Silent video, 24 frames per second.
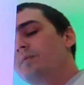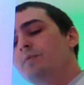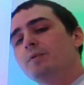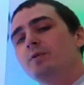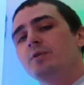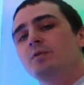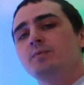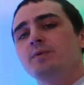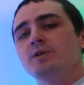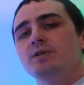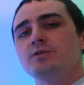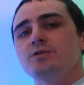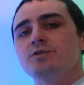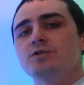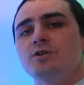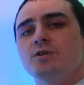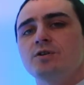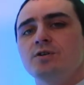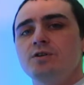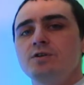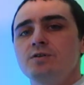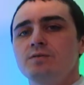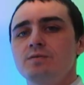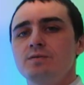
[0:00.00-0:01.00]
up a little bit and
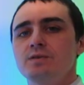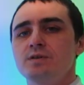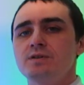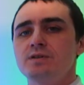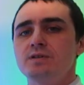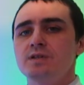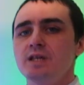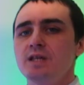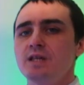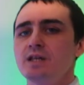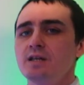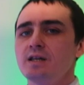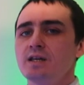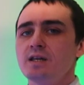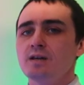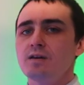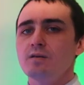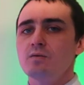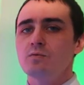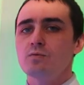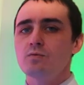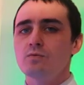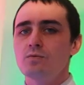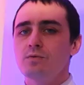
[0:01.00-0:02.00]
show you. This thing can
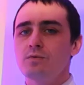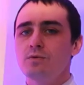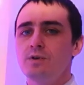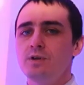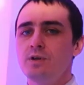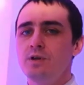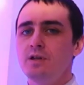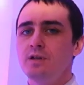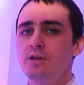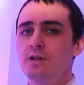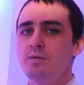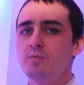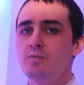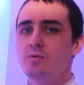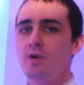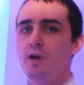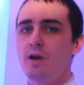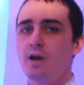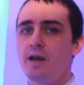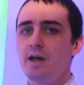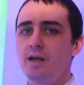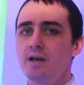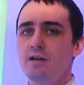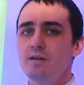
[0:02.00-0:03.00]
get really
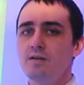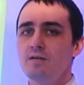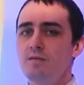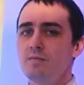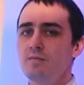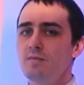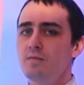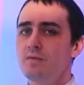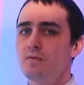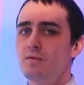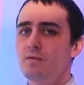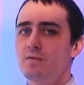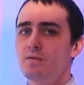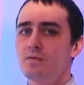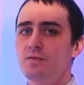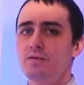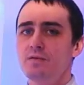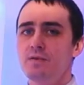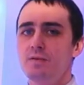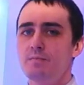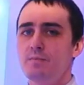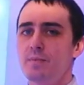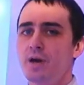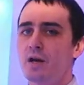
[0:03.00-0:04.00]
bright.
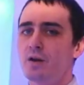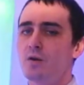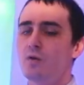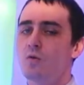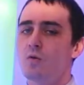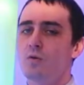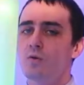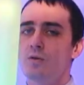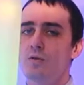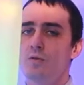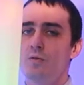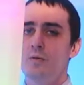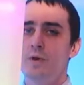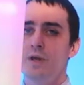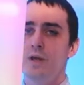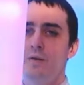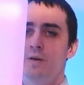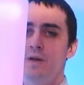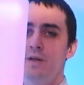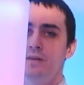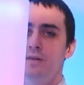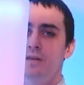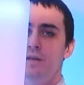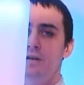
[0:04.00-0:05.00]
About a quarter of the way
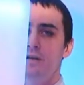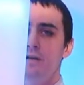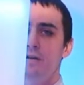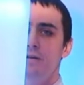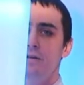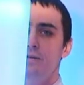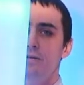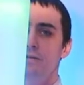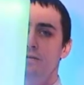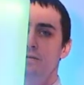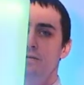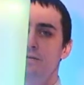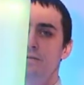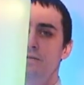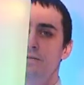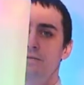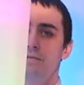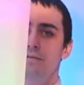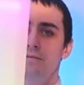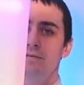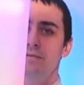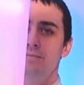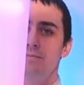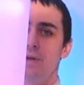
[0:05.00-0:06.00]
right there,
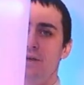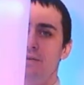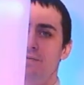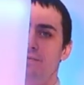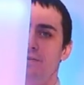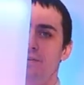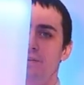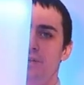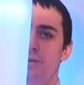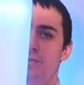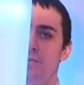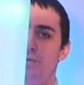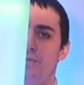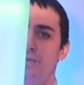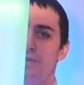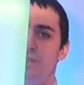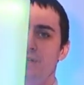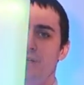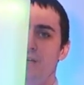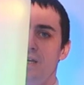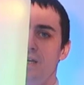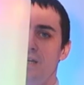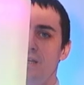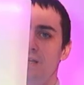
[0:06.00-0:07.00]
about
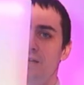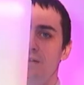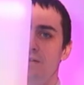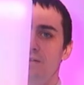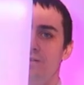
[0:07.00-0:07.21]
50%.